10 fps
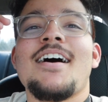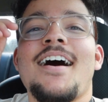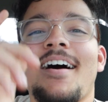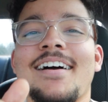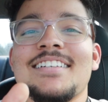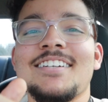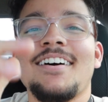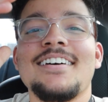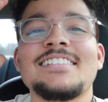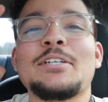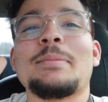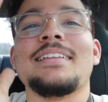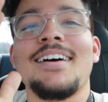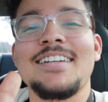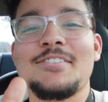All right, y'all, it took me a
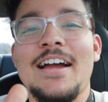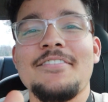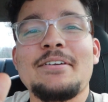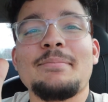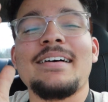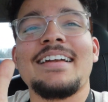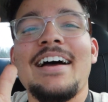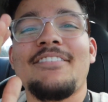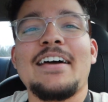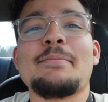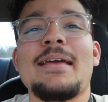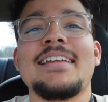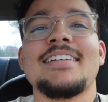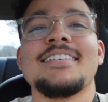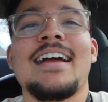lot of driving, but I finally made it here